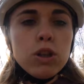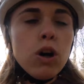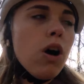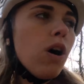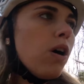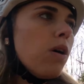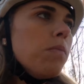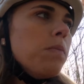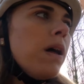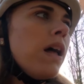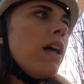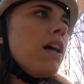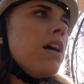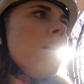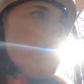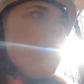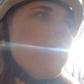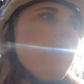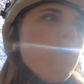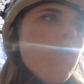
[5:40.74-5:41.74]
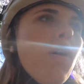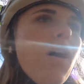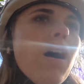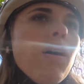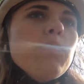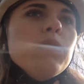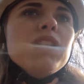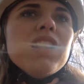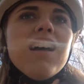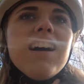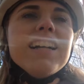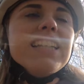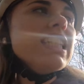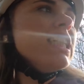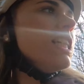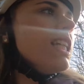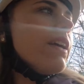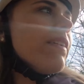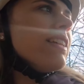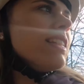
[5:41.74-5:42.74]
Tom, but what I would like
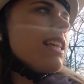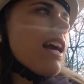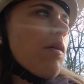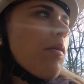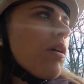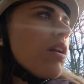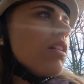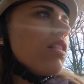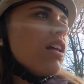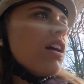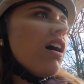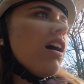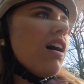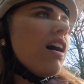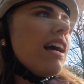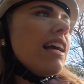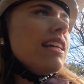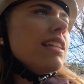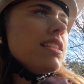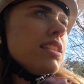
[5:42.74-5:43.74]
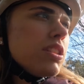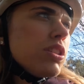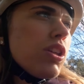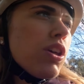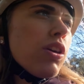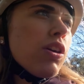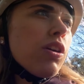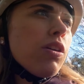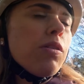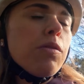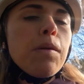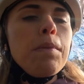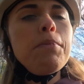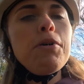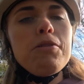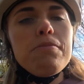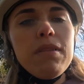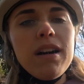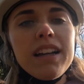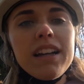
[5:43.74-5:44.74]
to do is get one of the guys to
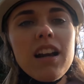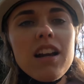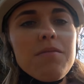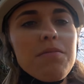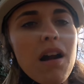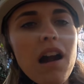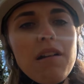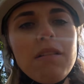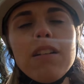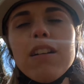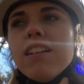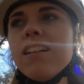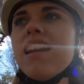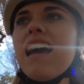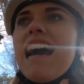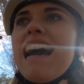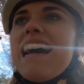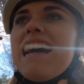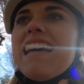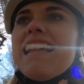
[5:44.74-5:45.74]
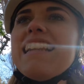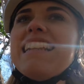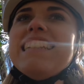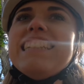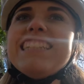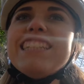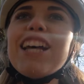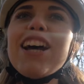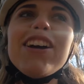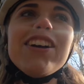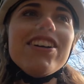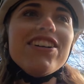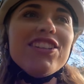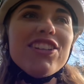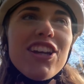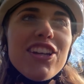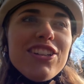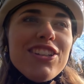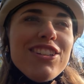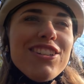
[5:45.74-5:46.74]
put my GoPro on and so
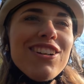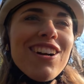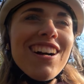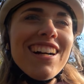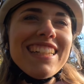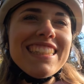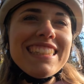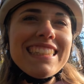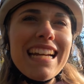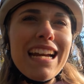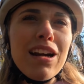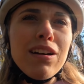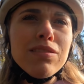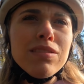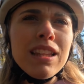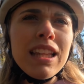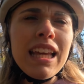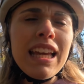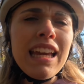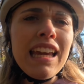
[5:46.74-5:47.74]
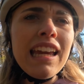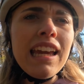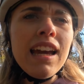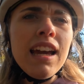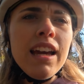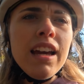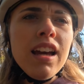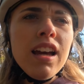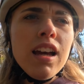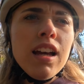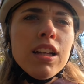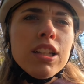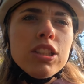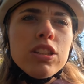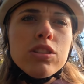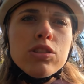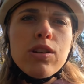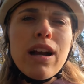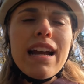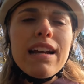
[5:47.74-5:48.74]
show you guys down the
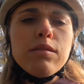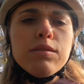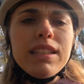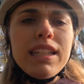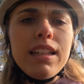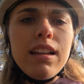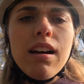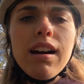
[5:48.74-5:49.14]
trailsy